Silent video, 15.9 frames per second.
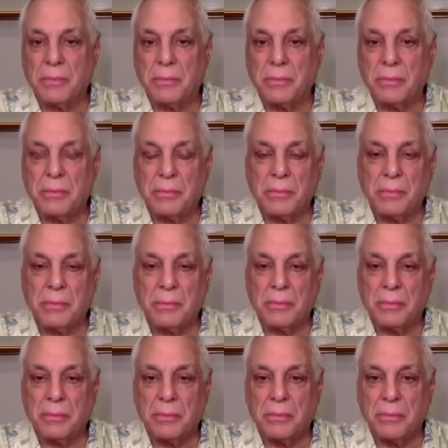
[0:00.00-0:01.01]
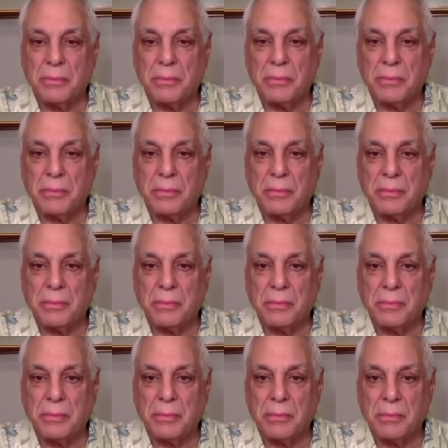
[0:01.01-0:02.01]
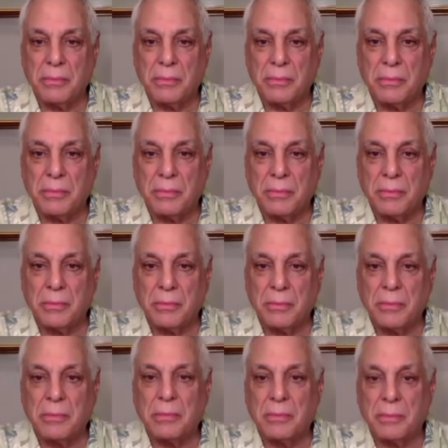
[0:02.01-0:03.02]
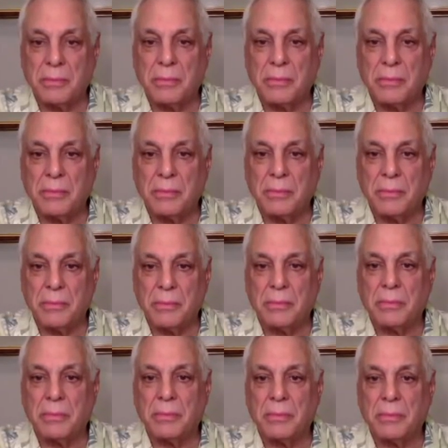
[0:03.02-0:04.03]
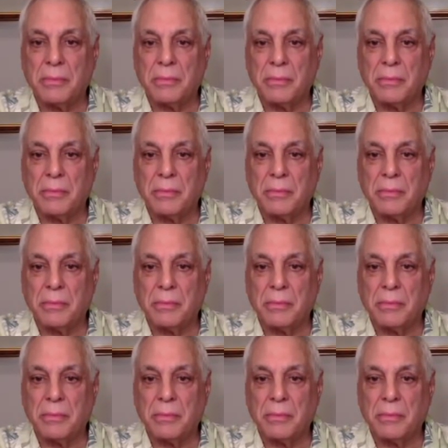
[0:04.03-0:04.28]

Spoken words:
This person isn't speaking.